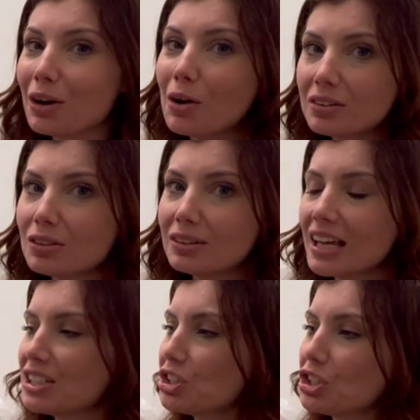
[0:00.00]
also
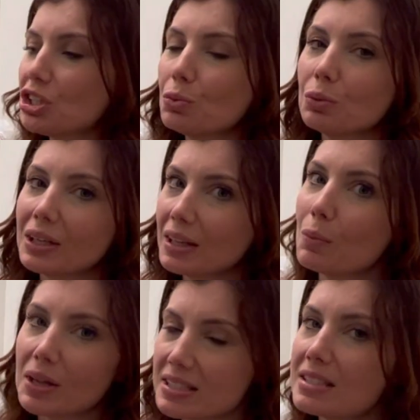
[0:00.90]
said she really
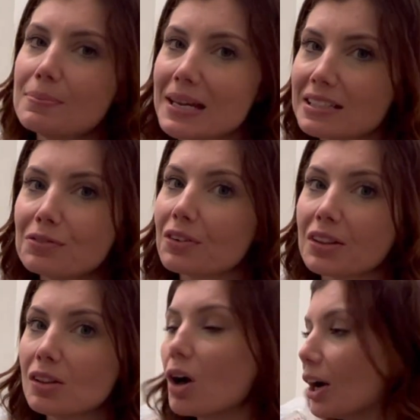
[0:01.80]
wants space for the
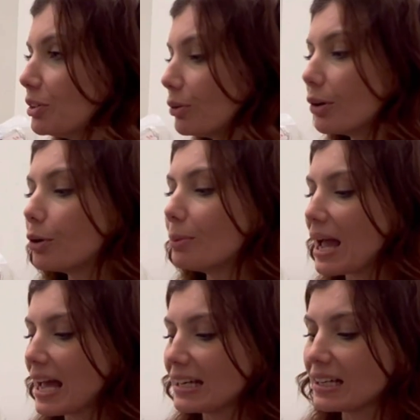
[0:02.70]
laundry room
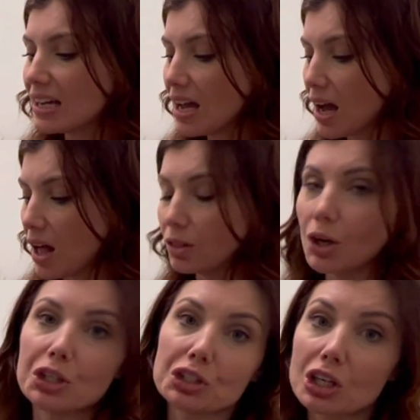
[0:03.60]
and a
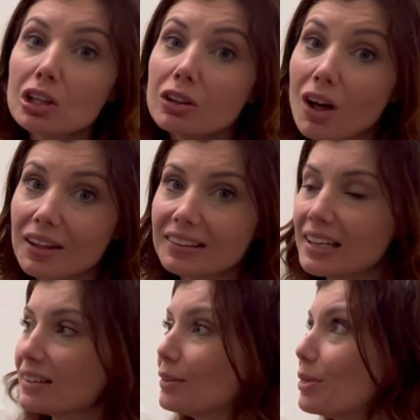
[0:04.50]
larger
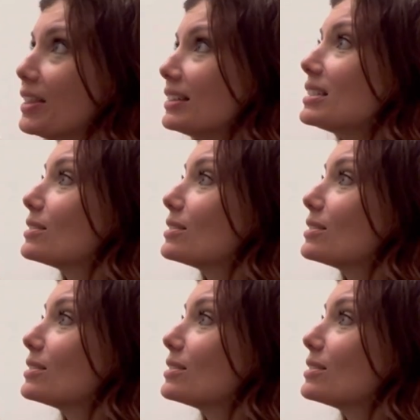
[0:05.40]
closet. So this is